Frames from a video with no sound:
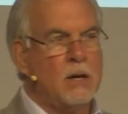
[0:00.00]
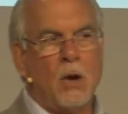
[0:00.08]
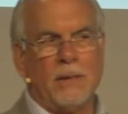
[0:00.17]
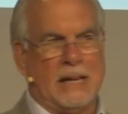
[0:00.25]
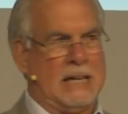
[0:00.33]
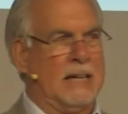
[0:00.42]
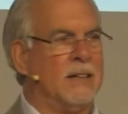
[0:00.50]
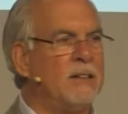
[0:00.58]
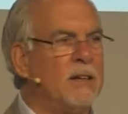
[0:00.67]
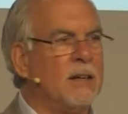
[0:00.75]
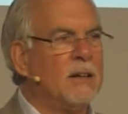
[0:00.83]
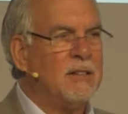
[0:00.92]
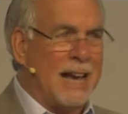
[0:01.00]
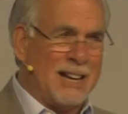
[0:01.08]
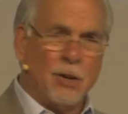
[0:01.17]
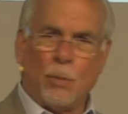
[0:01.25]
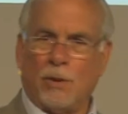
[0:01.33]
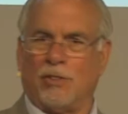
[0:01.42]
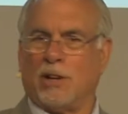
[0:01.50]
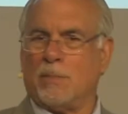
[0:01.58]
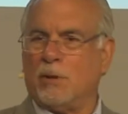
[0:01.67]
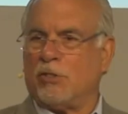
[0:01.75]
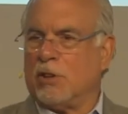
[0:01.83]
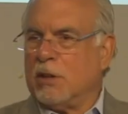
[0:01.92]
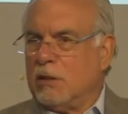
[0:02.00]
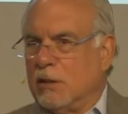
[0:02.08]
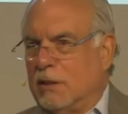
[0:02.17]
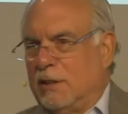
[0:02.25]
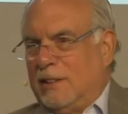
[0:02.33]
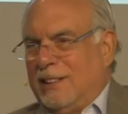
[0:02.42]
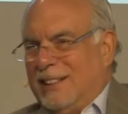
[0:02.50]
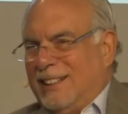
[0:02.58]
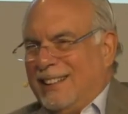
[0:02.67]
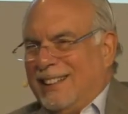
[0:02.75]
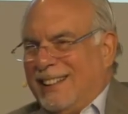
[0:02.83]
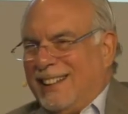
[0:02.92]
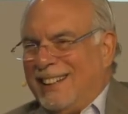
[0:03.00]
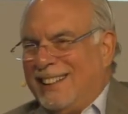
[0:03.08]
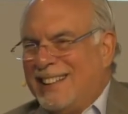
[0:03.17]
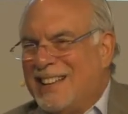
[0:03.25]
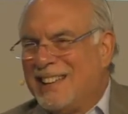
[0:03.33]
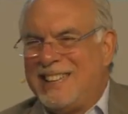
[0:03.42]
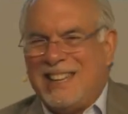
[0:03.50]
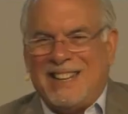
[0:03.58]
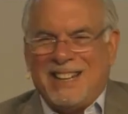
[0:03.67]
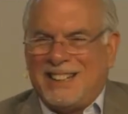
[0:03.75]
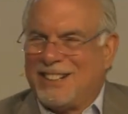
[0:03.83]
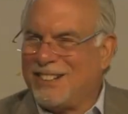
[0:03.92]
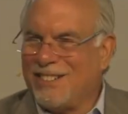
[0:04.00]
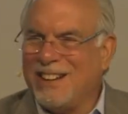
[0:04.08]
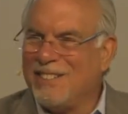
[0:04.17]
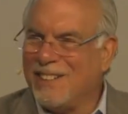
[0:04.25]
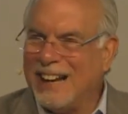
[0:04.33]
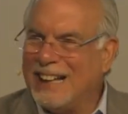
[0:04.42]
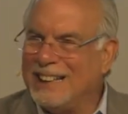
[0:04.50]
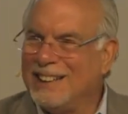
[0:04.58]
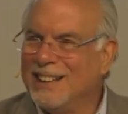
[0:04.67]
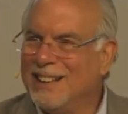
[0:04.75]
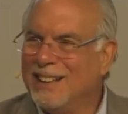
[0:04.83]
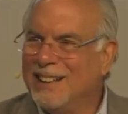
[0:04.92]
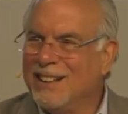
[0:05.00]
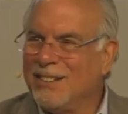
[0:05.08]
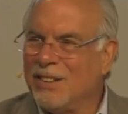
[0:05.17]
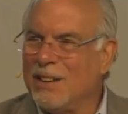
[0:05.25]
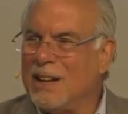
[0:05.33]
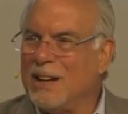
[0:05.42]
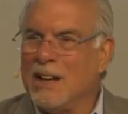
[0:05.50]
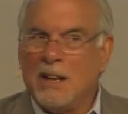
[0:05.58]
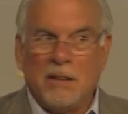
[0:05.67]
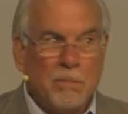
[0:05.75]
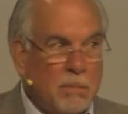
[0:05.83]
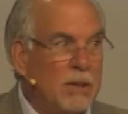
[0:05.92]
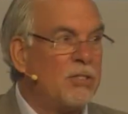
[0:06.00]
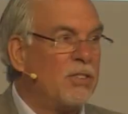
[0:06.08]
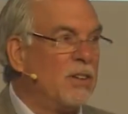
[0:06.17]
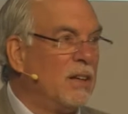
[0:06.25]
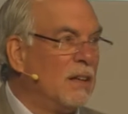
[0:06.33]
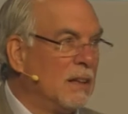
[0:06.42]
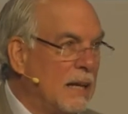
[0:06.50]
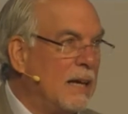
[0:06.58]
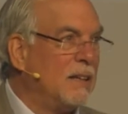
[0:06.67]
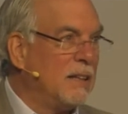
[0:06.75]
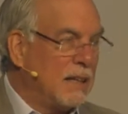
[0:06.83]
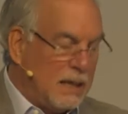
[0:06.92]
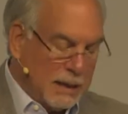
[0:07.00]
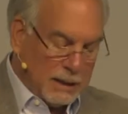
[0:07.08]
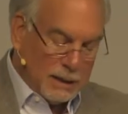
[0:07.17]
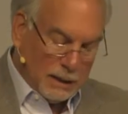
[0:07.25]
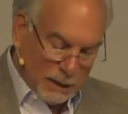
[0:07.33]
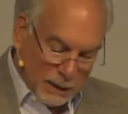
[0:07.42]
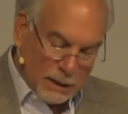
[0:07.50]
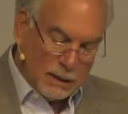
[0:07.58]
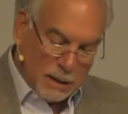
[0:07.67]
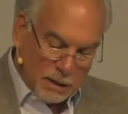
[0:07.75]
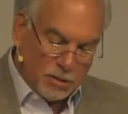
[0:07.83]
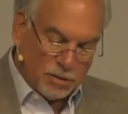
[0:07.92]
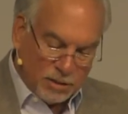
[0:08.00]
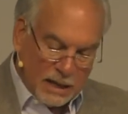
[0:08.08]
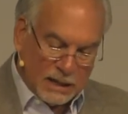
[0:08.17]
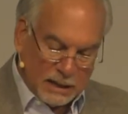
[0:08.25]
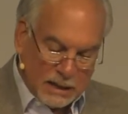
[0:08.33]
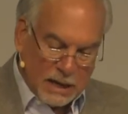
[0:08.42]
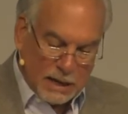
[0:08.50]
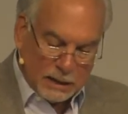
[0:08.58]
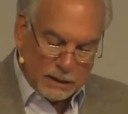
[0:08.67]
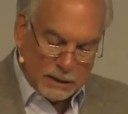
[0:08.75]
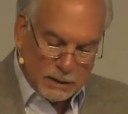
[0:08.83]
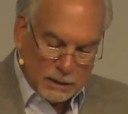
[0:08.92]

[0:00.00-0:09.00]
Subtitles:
No, they didn't. Daniel was a commissioner. He didn't agree, right? So they misled the king in understanding that.